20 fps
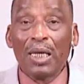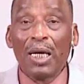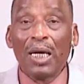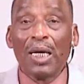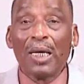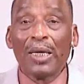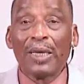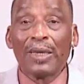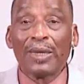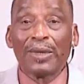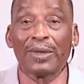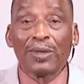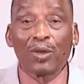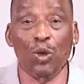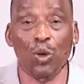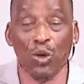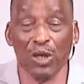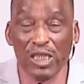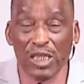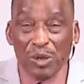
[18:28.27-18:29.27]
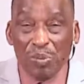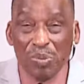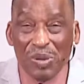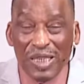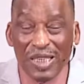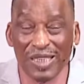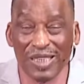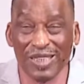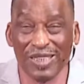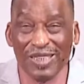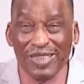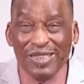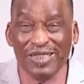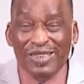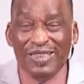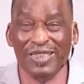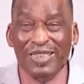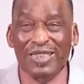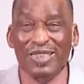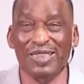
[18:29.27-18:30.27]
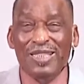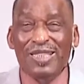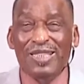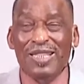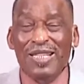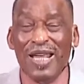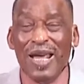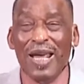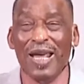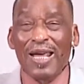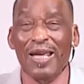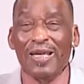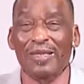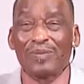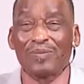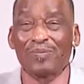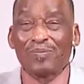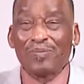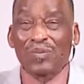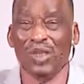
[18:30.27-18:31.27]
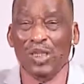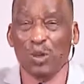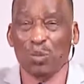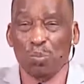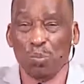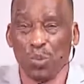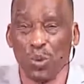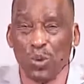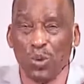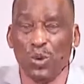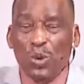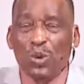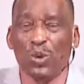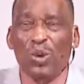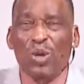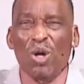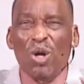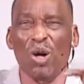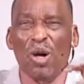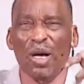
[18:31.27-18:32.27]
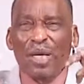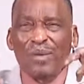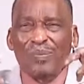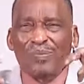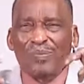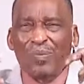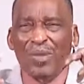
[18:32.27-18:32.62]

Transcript: and the Holy Spirit, they put their